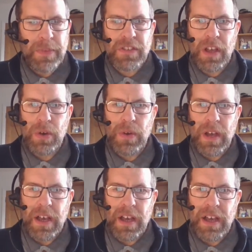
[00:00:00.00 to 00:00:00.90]
So
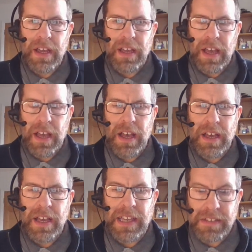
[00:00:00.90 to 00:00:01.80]

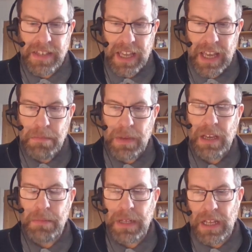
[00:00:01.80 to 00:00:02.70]
yes, it can
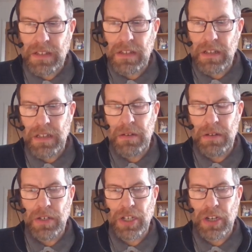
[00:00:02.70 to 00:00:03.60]
be. I mean, it's
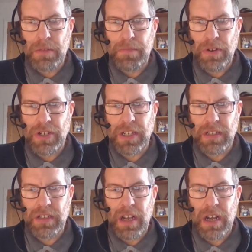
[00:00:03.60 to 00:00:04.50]
I showed the
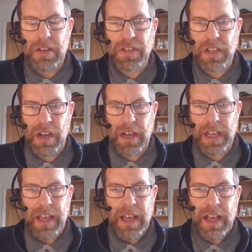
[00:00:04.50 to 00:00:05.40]
project on the Isle of
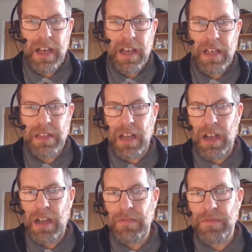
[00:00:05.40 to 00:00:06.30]
Skye. The
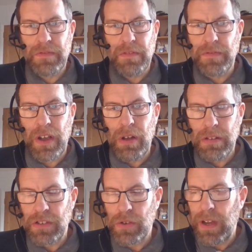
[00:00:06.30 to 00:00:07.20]
Isle of
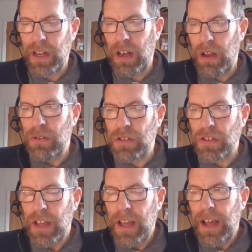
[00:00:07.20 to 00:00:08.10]
Col is quite
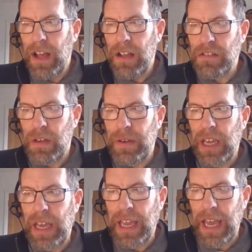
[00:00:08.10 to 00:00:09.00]
close, so
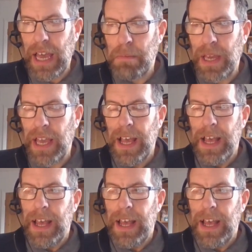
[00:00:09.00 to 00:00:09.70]
it can be.